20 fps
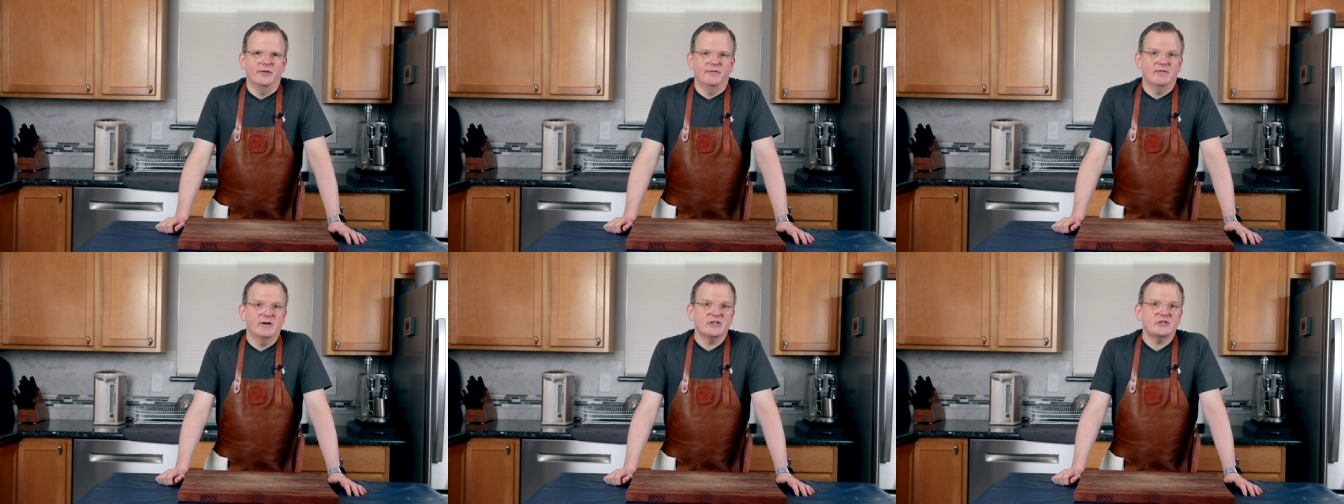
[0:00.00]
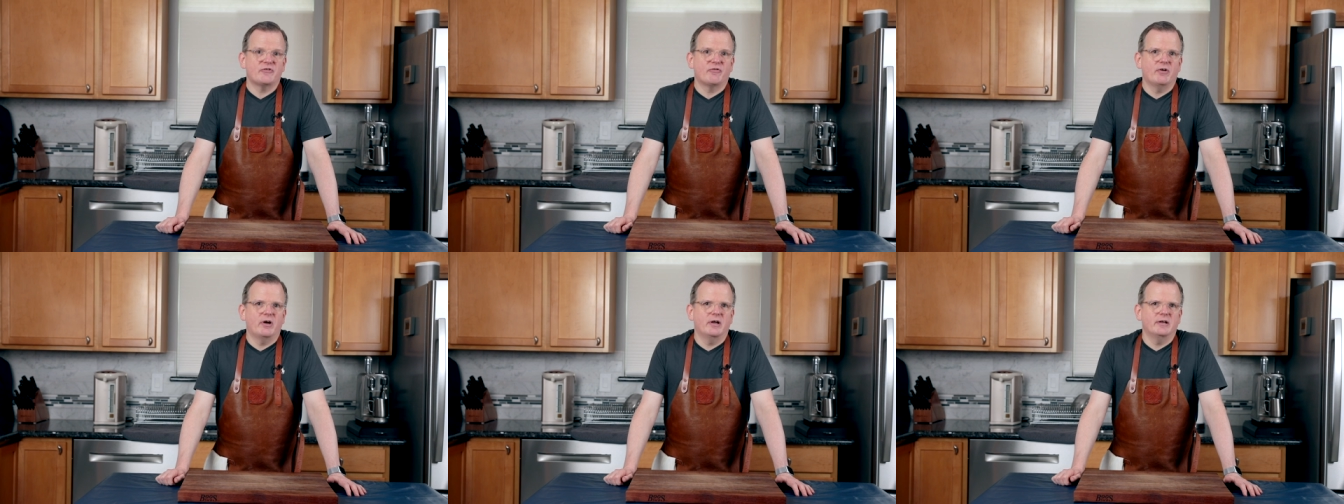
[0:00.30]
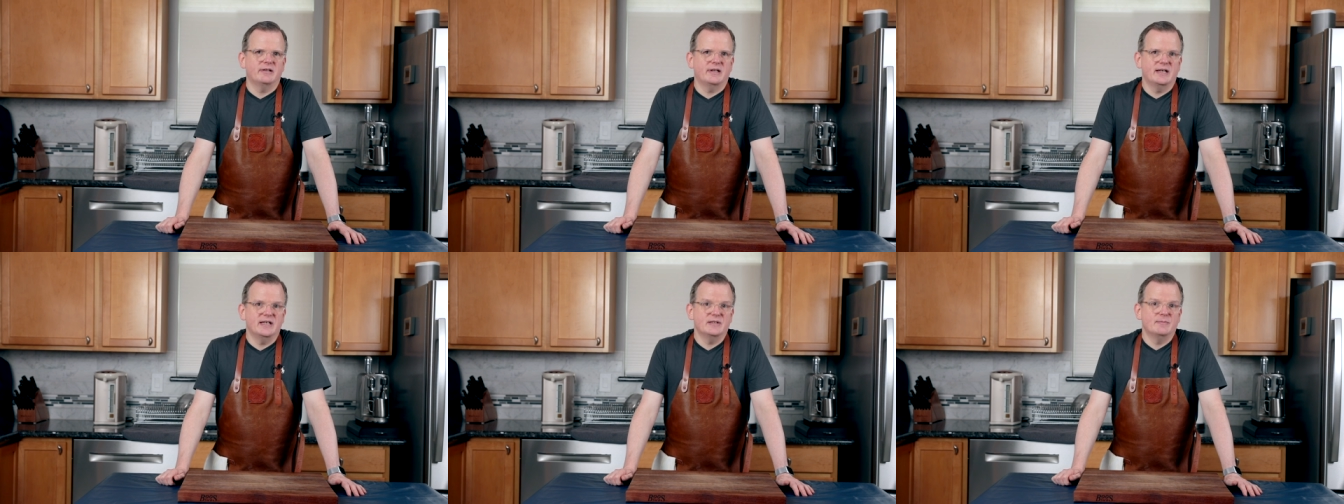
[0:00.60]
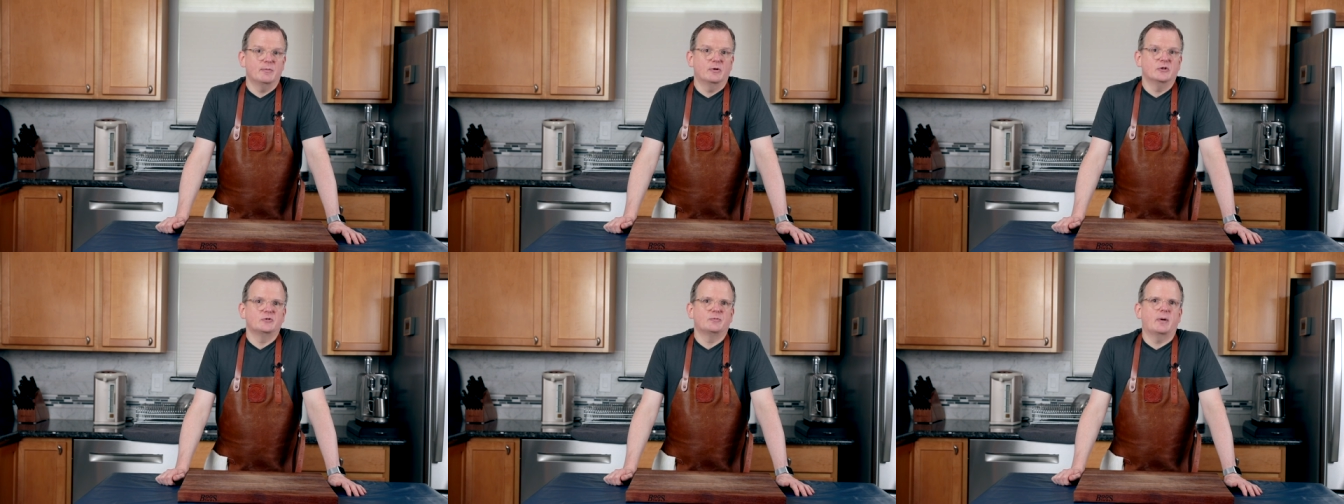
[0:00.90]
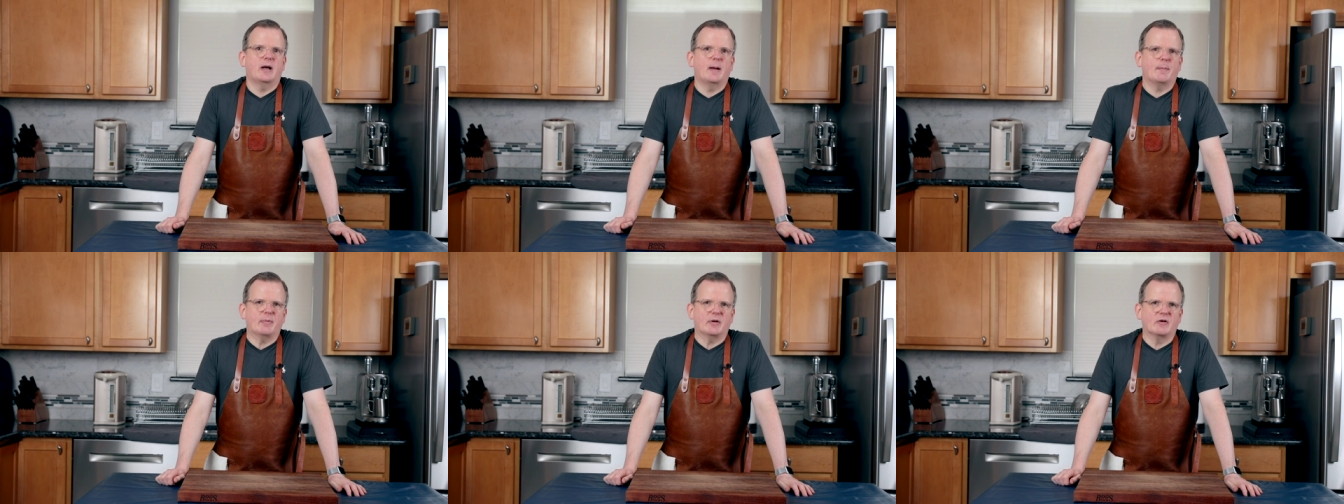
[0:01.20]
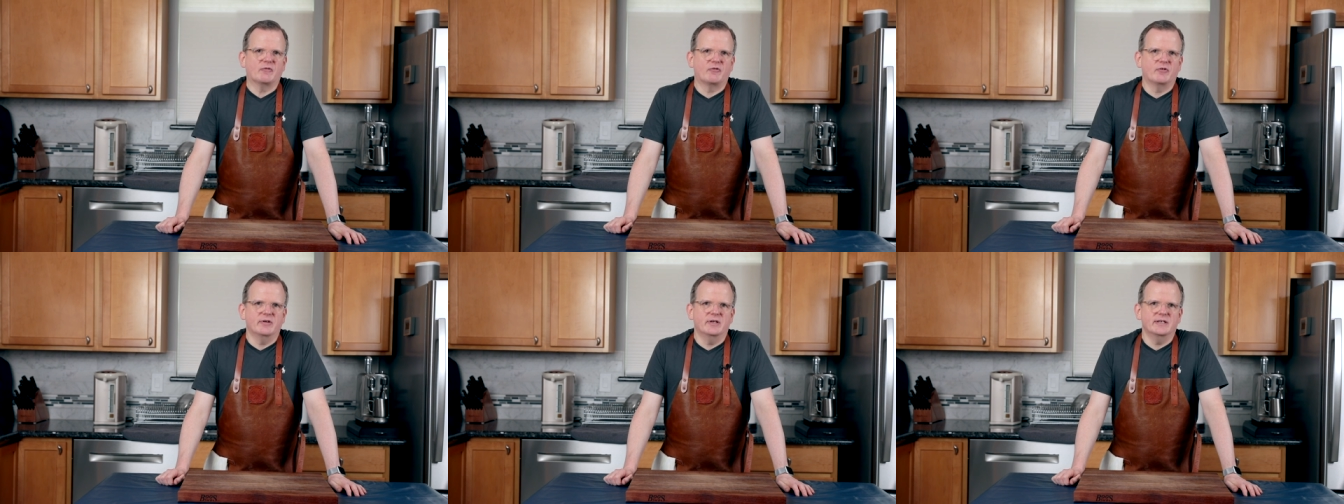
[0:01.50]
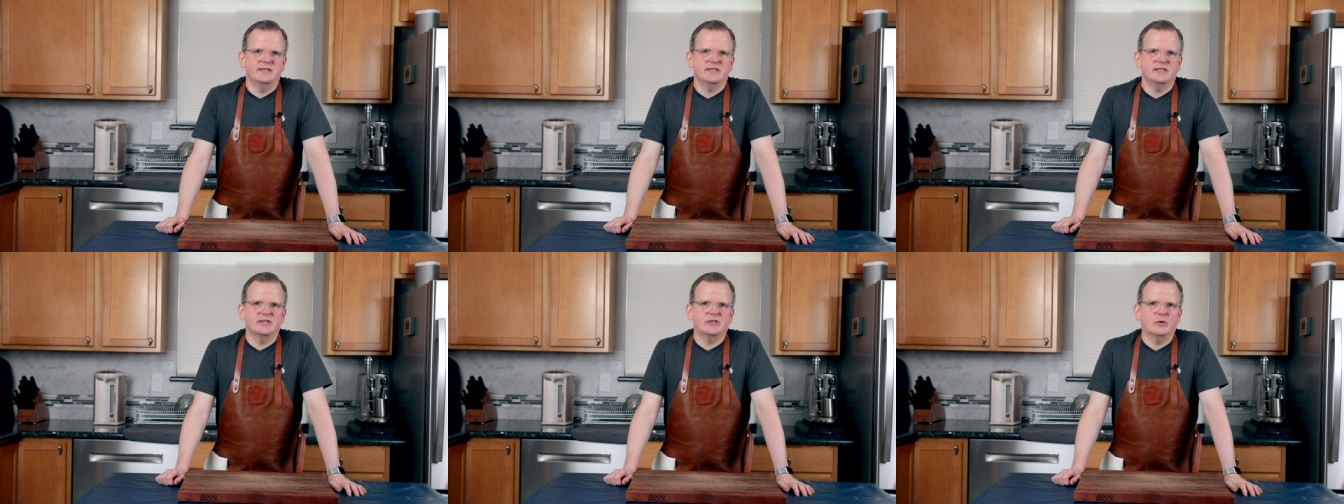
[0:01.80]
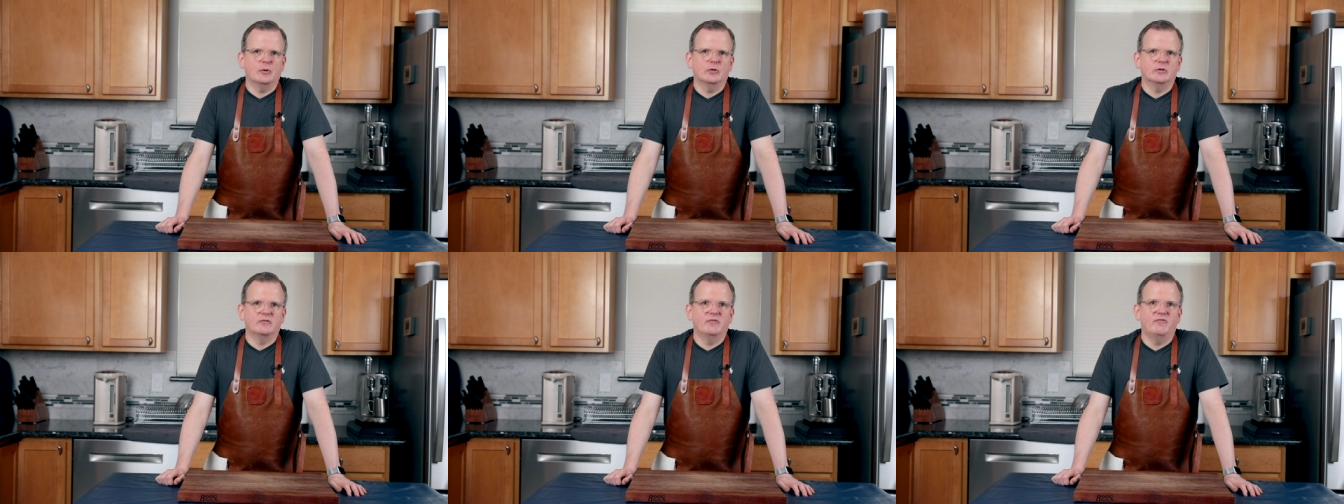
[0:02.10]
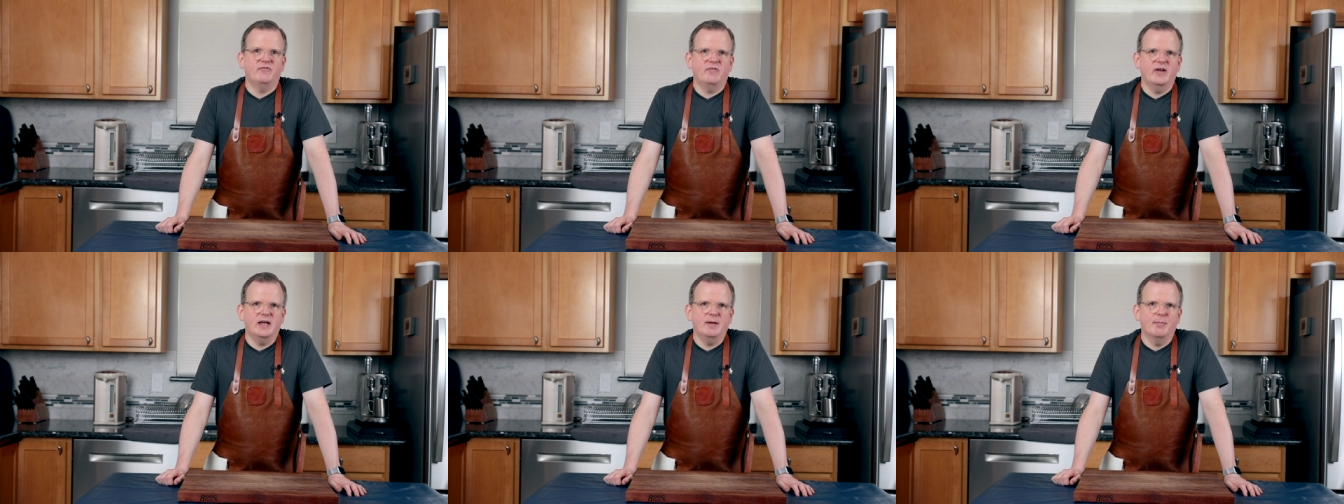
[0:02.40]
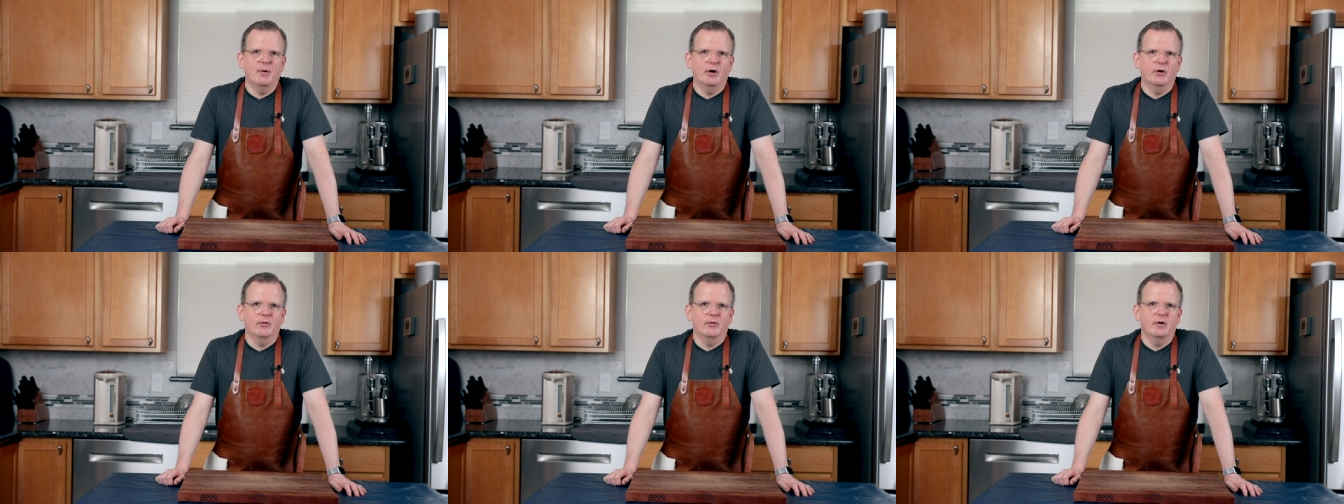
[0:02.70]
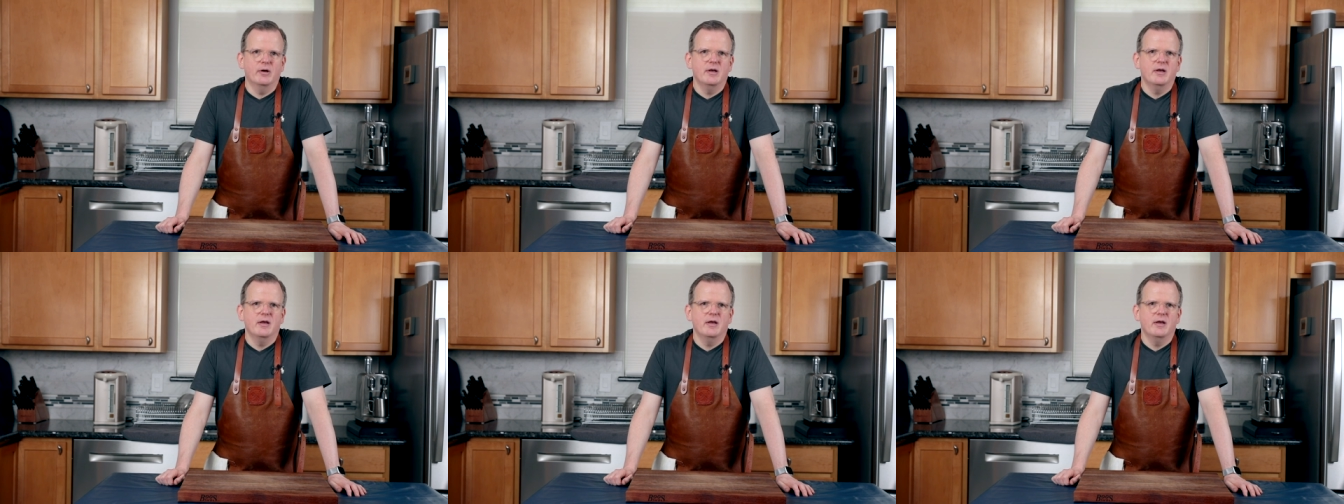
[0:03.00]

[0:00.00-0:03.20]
The restaurant that is most popular for this is called FEBO